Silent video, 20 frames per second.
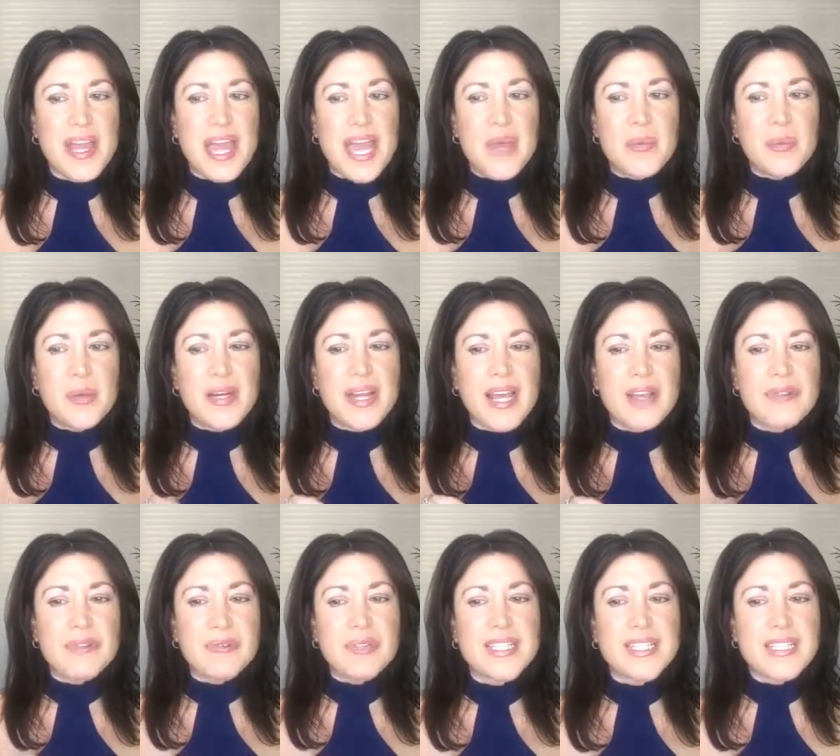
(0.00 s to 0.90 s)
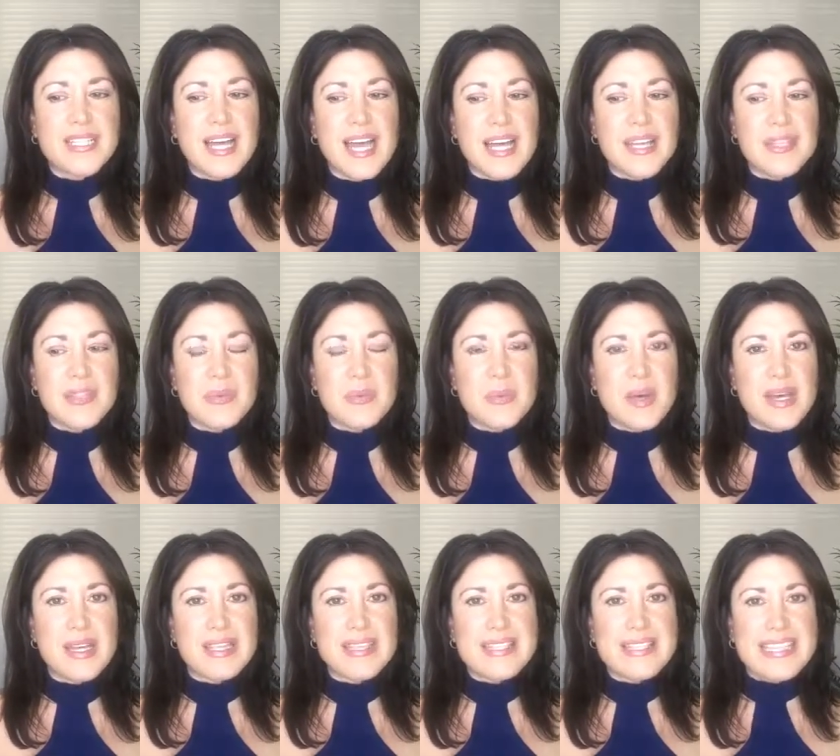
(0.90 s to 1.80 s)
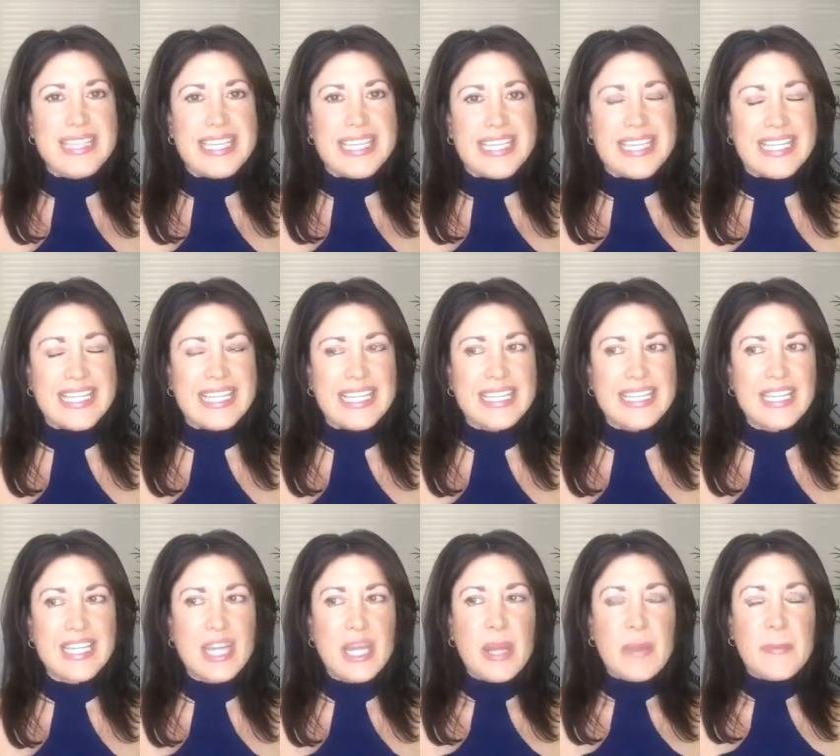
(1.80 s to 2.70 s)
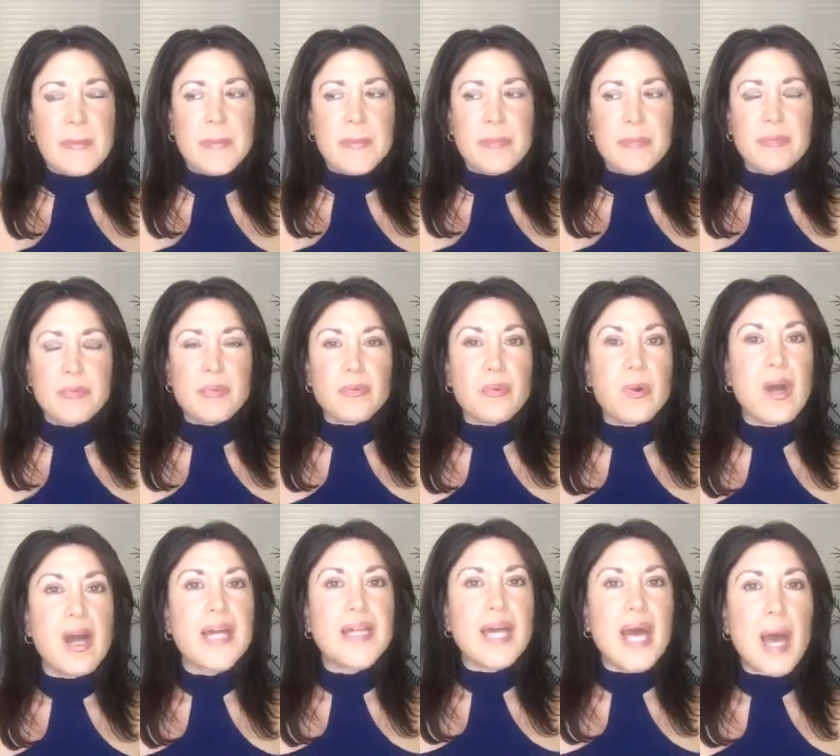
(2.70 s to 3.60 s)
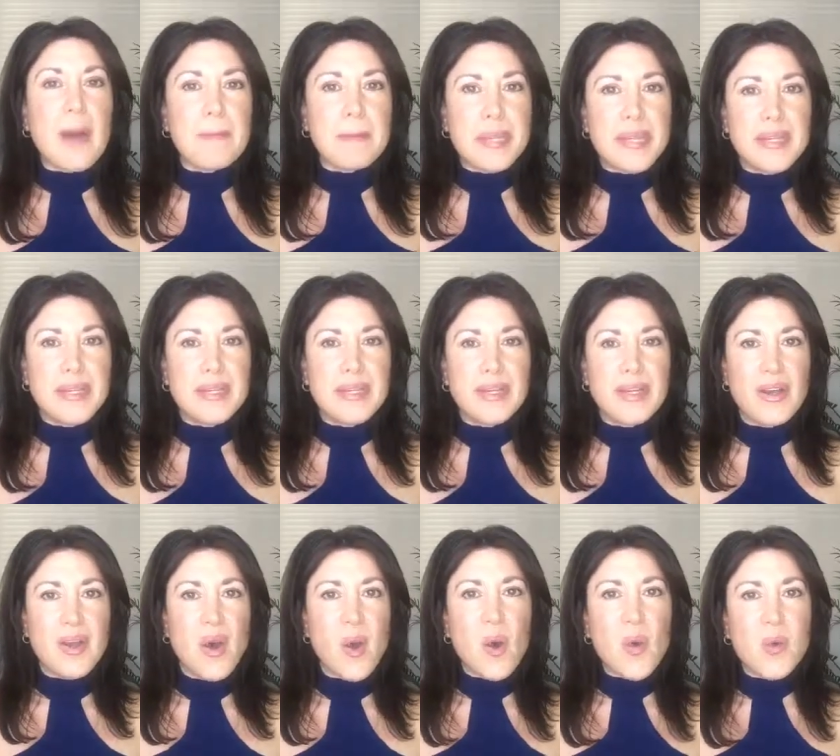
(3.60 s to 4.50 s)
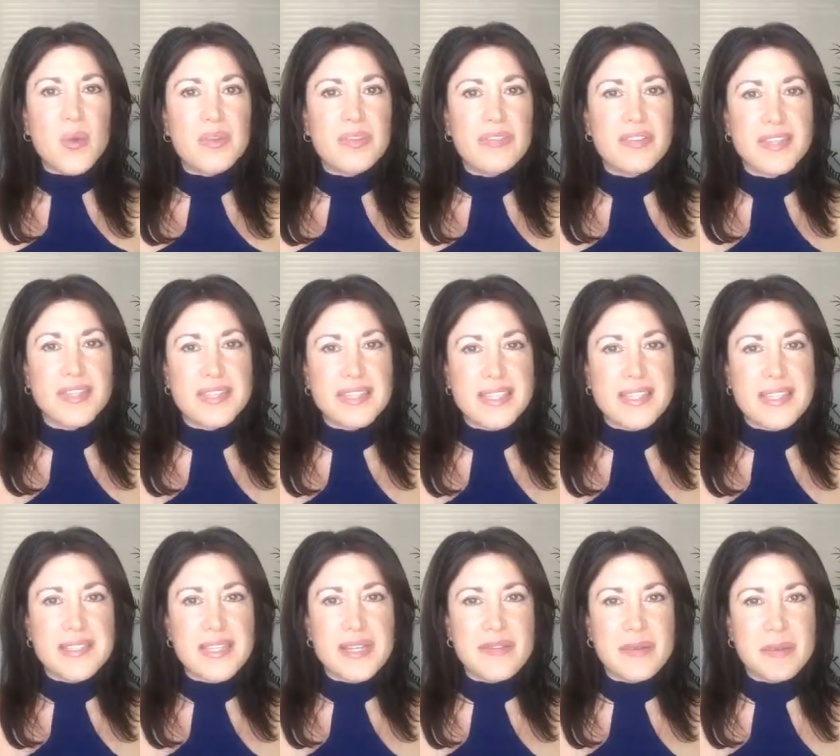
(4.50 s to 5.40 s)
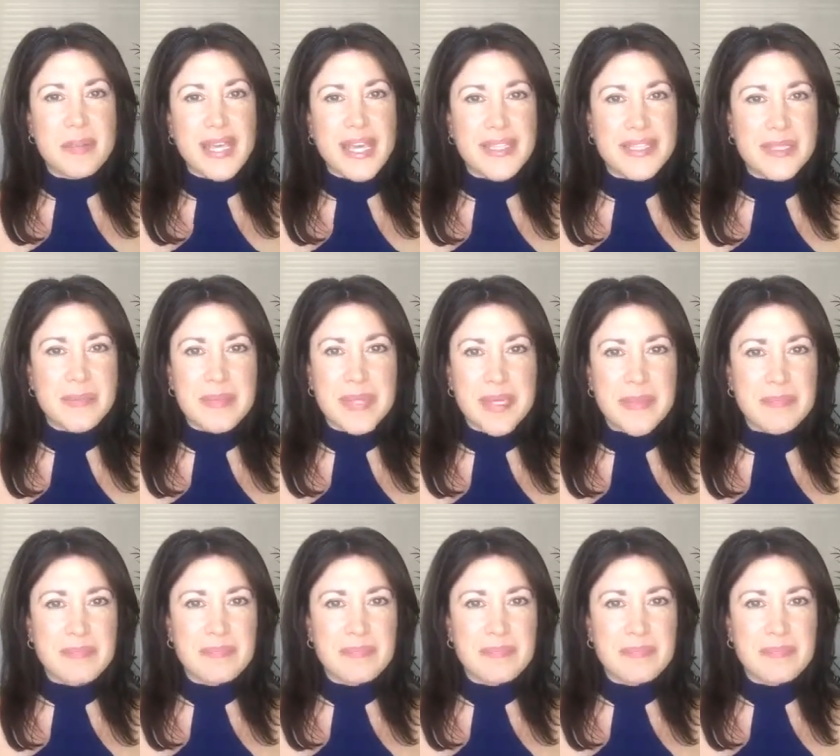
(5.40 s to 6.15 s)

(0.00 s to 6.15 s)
And what I realized was it brought up old feelings of abandonment.